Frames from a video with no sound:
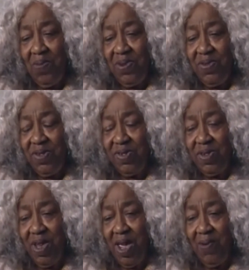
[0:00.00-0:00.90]

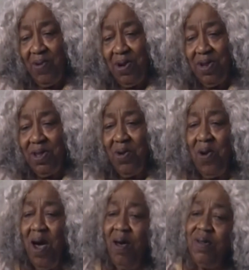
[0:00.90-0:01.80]
Patricia and I wanted to
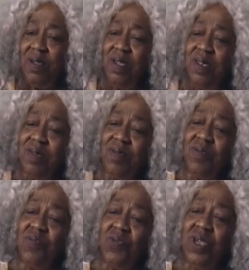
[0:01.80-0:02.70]
go out
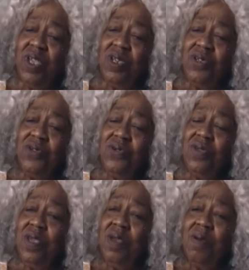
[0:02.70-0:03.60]
and bring in the
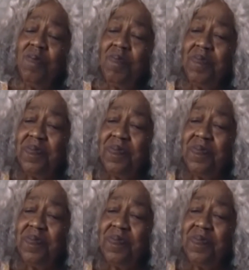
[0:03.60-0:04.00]
new year.